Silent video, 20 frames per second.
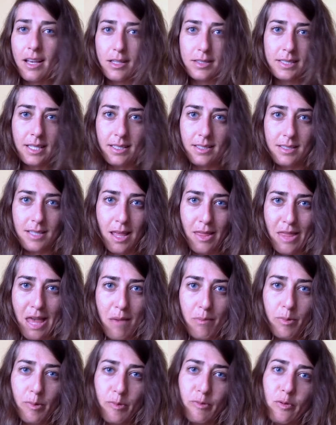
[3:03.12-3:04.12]
else has done
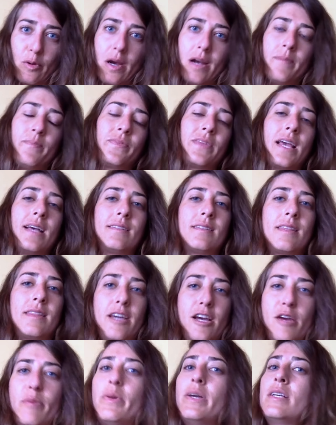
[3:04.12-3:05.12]
that before. As a
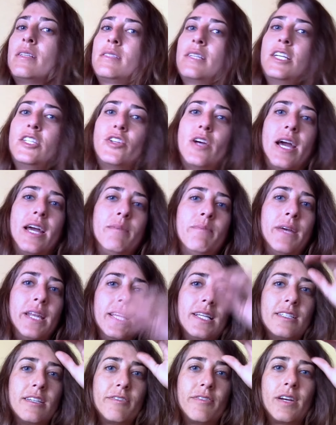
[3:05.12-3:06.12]
therapist, I tried
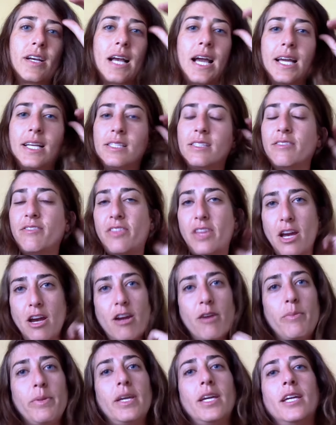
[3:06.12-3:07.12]
many different kinds of
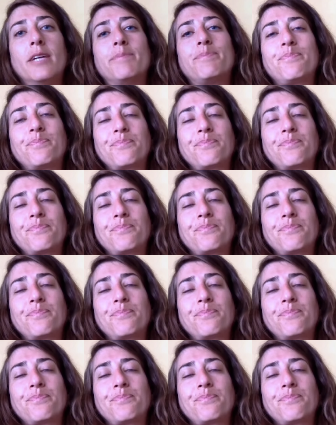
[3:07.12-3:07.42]
therapy